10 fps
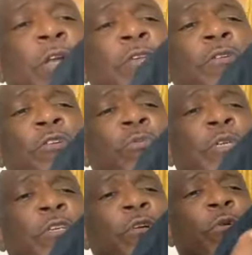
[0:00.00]
what do you do
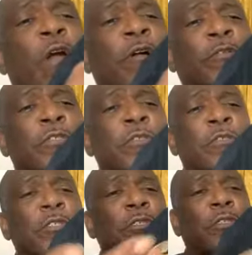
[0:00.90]
with the cross?
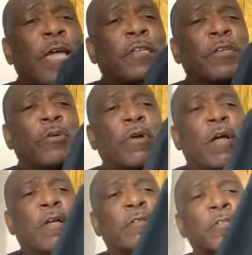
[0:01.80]
You take the
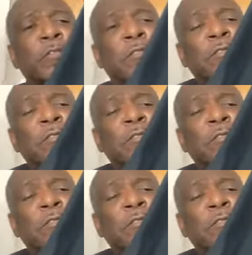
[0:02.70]
cross